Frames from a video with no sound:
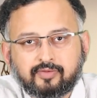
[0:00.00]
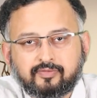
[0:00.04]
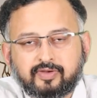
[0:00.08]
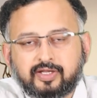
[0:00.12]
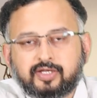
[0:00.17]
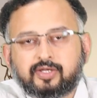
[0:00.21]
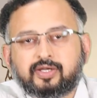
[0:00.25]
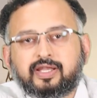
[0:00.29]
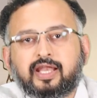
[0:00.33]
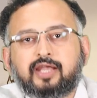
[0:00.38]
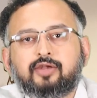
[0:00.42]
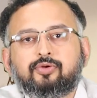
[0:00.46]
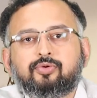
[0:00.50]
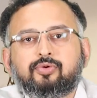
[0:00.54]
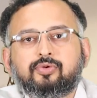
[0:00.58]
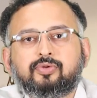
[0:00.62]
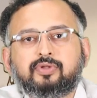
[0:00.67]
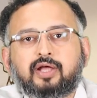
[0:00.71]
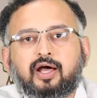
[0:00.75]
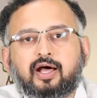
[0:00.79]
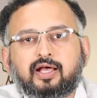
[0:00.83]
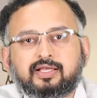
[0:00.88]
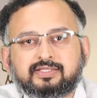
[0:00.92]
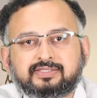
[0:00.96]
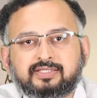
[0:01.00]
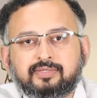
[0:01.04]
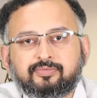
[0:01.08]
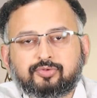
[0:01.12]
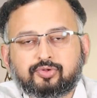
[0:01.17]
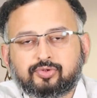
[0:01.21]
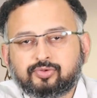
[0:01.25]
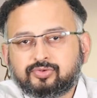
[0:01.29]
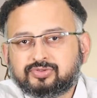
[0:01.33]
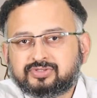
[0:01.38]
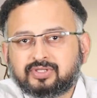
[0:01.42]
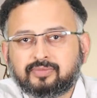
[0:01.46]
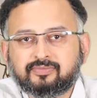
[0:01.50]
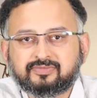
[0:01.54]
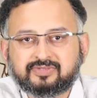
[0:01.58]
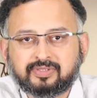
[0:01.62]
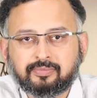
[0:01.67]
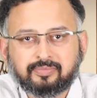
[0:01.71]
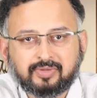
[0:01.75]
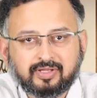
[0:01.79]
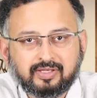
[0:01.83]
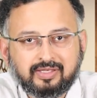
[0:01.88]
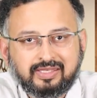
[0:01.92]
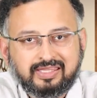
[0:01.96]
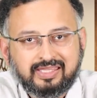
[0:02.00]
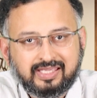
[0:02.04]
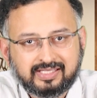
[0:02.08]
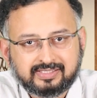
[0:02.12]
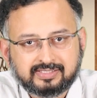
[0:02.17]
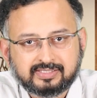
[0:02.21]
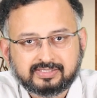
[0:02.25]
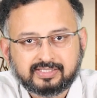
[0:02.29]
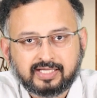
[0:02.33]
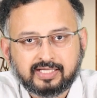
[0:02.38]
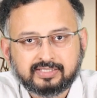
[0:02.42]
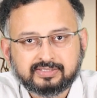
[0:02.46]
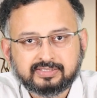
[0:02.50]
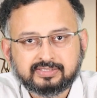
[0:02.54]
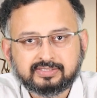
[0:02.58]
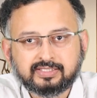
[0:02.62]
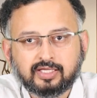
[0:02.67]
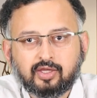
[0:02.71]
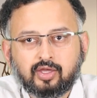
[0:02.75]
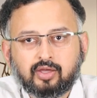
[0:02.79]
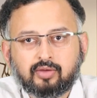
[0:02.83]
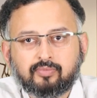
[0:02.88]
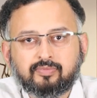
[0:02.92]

We tend to ask them to do some simple knee exercises.